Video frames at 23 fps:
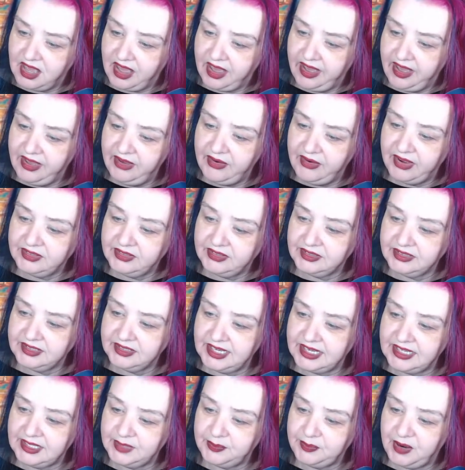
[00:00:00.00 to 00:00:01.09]
Oh, I was gonna
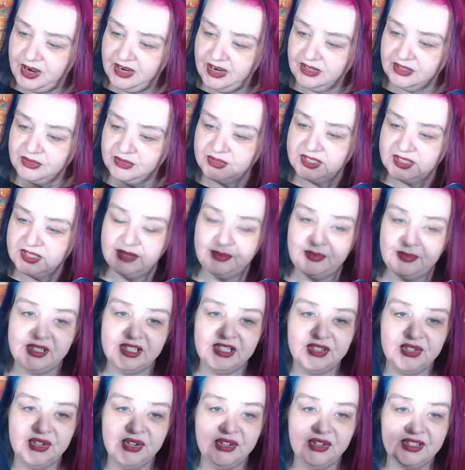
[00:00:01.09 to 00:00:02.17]
say sparkles in it, but
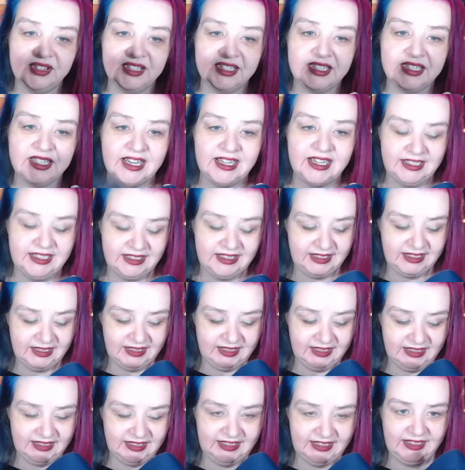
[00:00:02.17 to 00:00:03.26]
it's not. It's like little
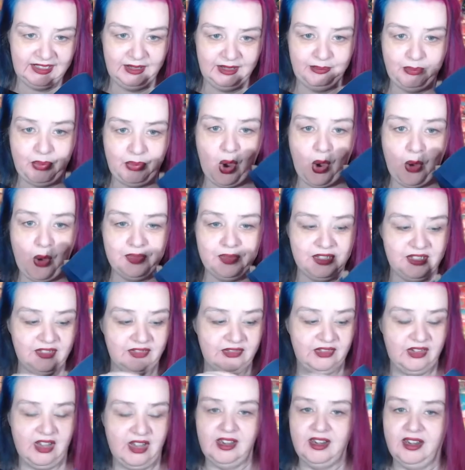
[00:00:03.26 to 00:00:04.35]
little pops
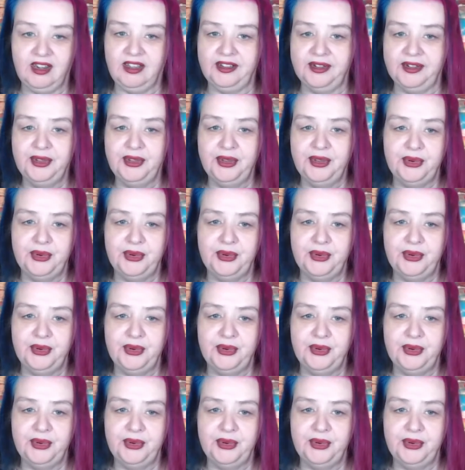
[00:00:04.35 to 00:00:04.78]
of color.